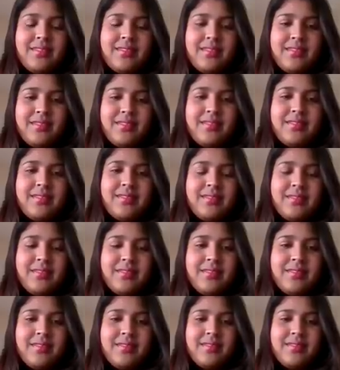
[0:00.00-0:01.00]

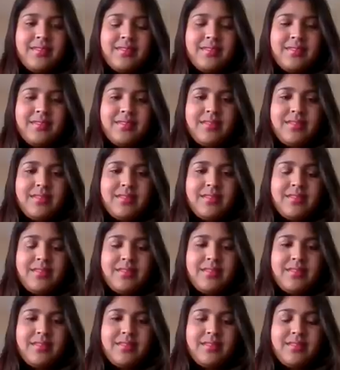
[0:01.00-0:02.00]

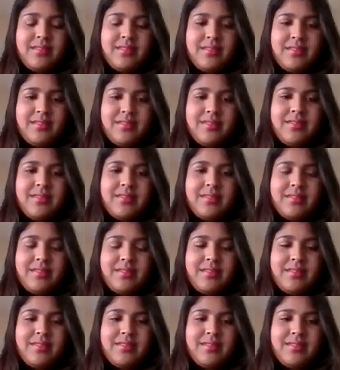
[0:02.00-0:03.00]

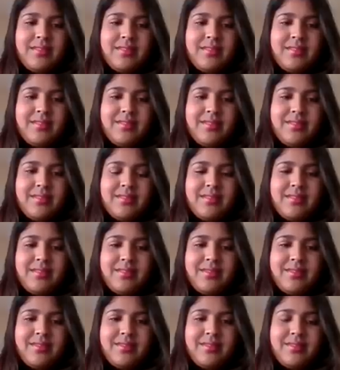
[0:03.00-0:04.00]

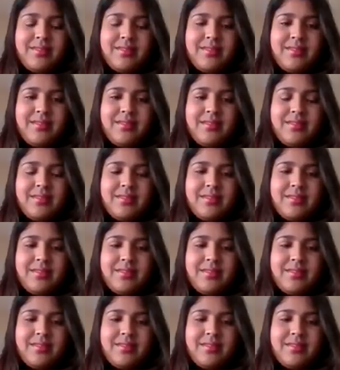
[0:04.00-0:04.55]
No words are spoken by the person on screen.